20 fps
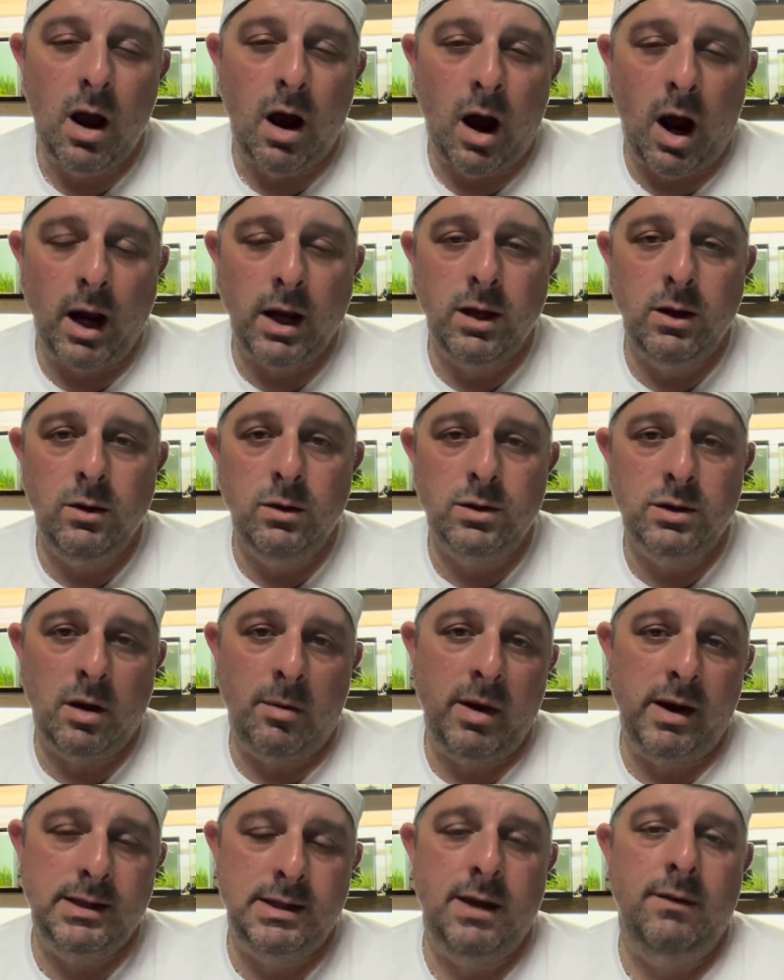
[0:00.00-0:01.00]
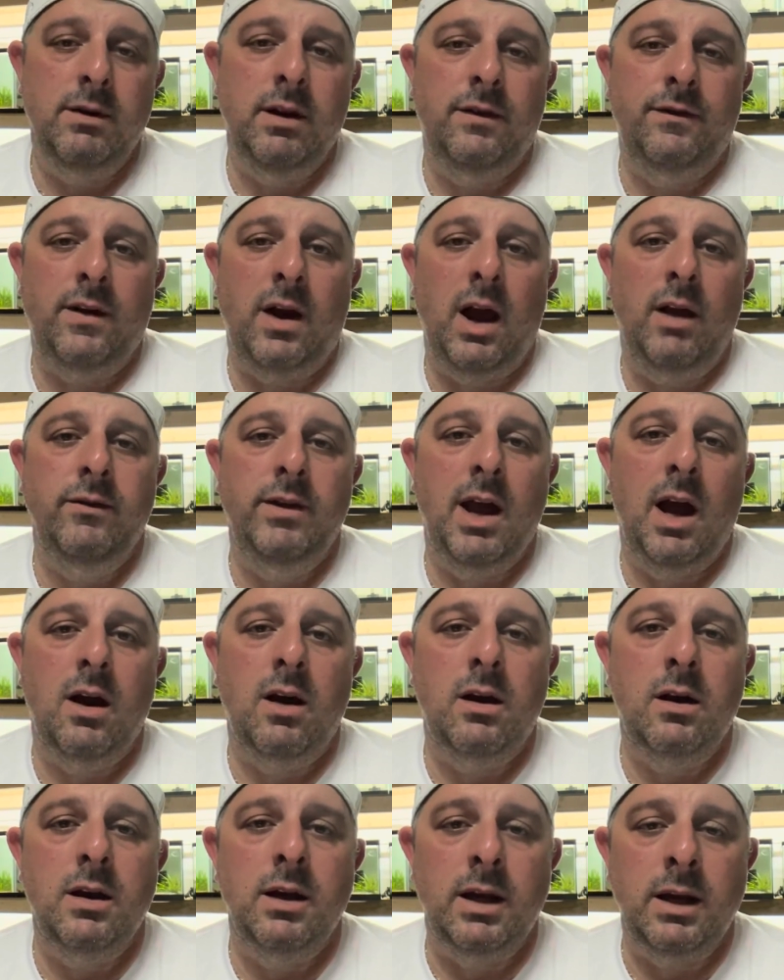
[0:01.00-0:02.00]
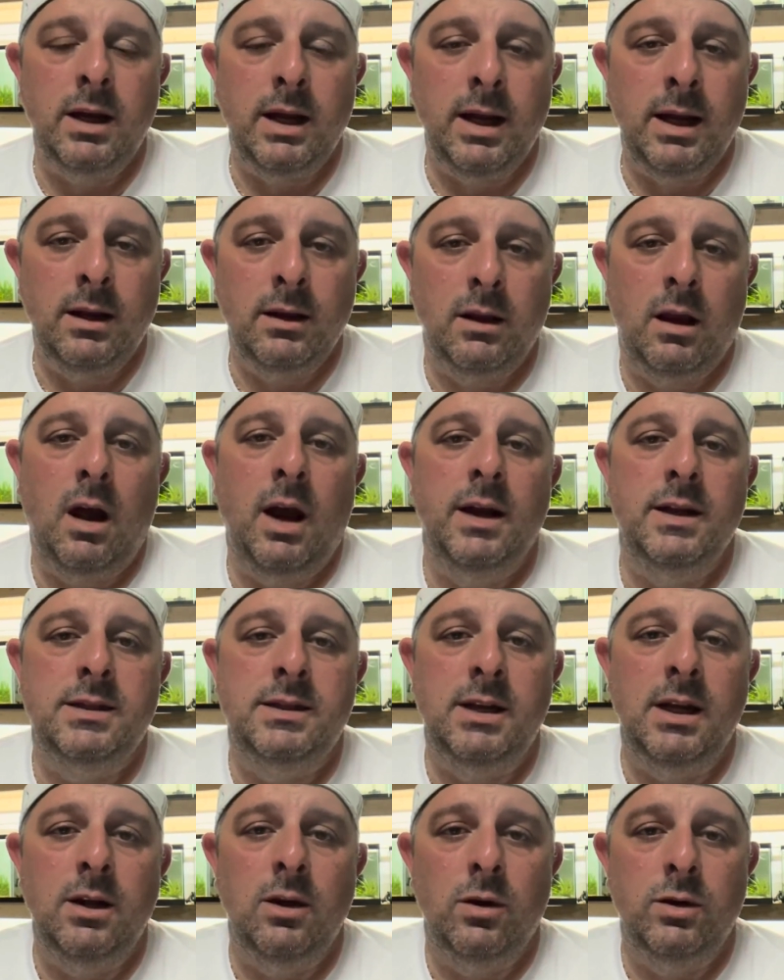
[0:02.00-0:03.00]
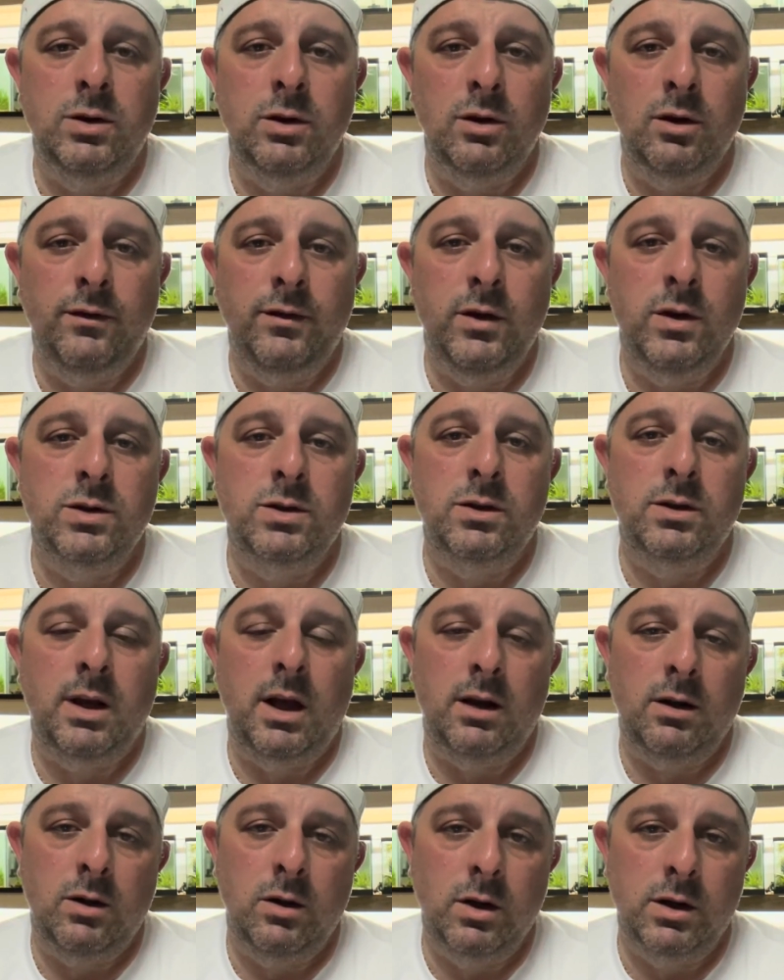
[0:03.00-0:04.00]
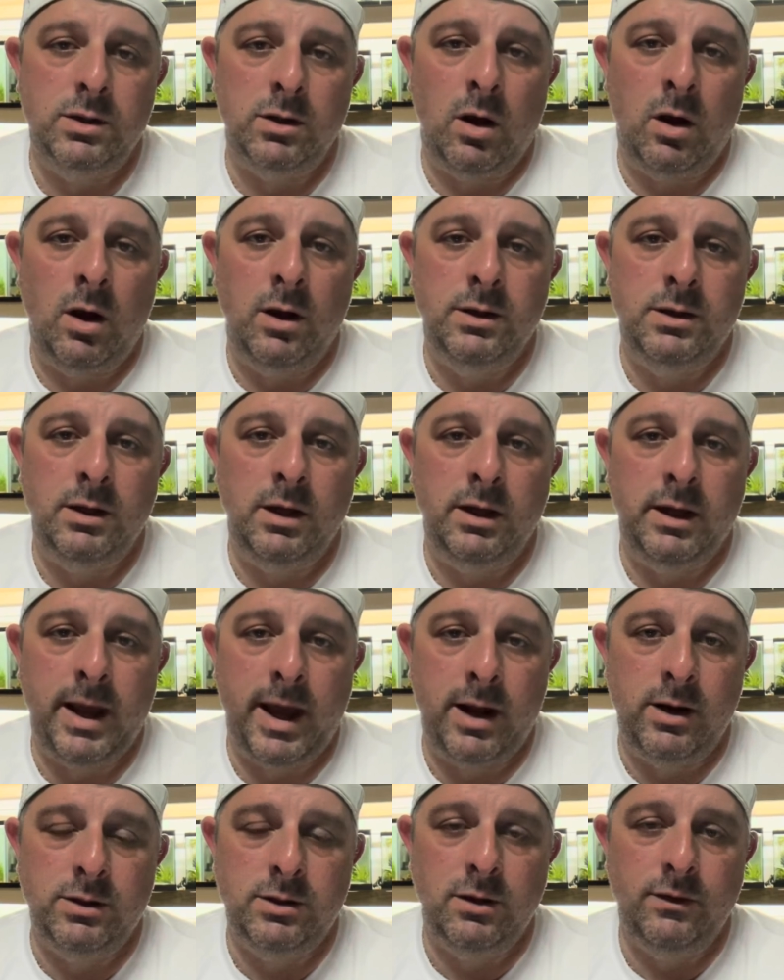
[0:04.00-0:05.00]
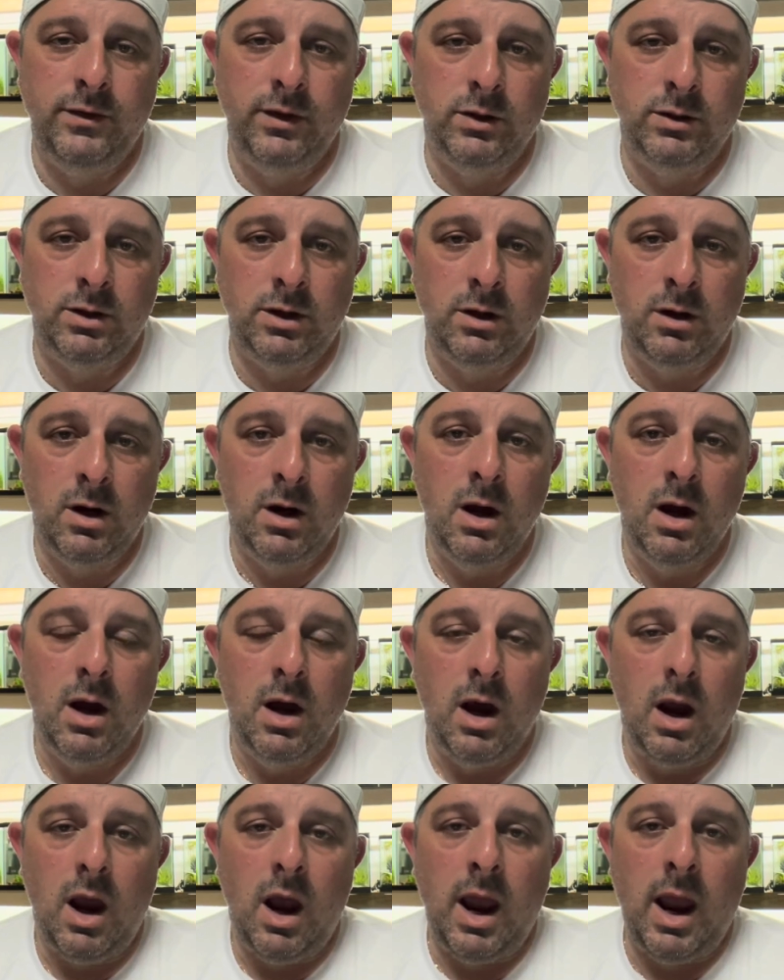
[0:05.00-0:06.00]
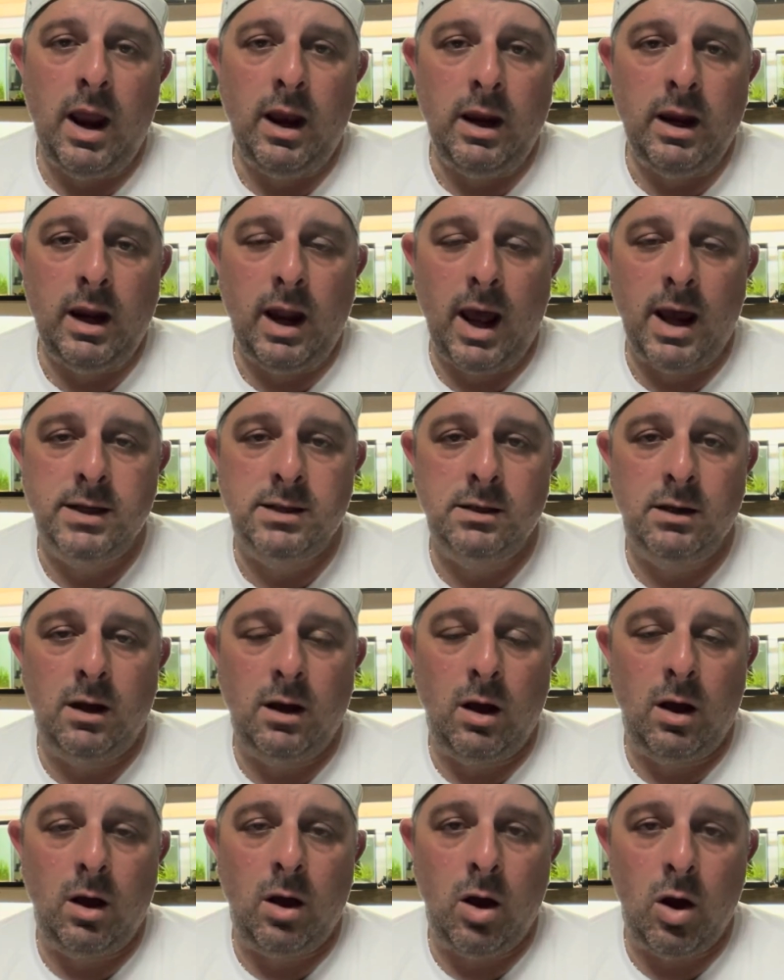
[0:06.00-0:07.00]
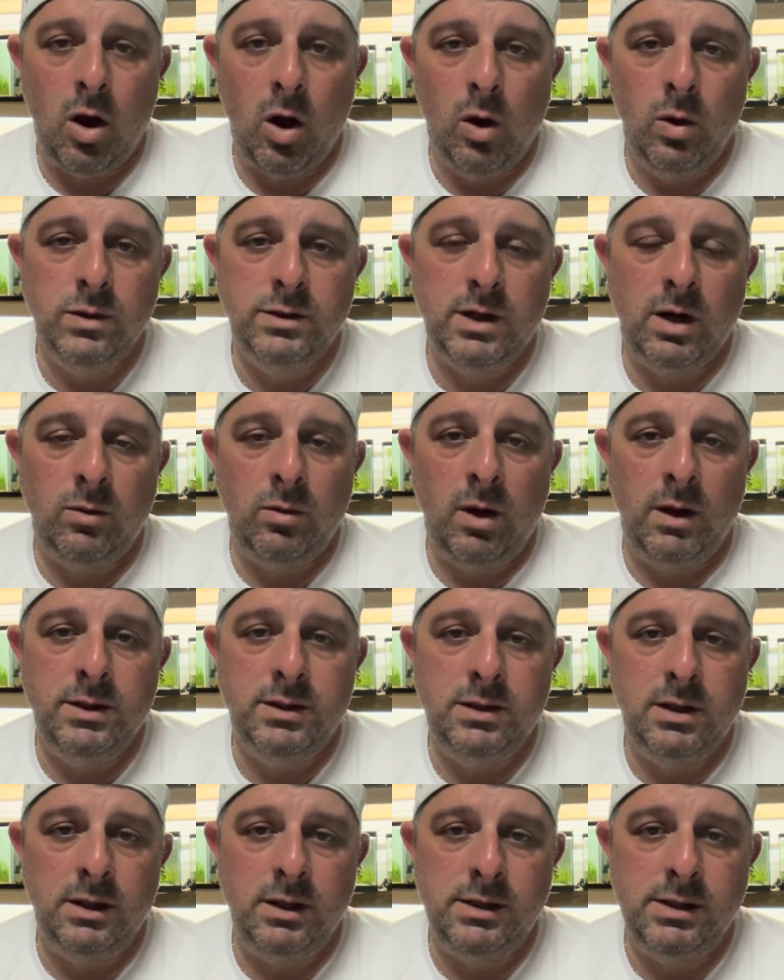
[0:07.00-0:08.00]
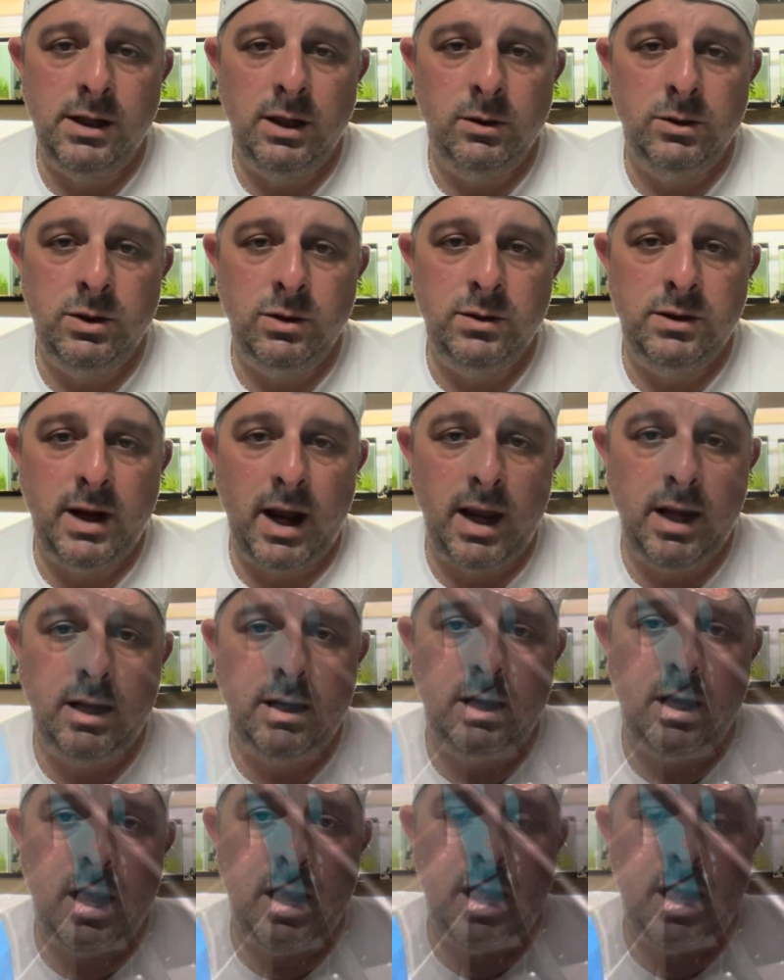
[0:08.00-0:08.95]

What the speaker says: I use on my 75 gallon an inline CO2 diffuser that hooks onto the canister filter, and it has a hose that runs to the CO2 tank, and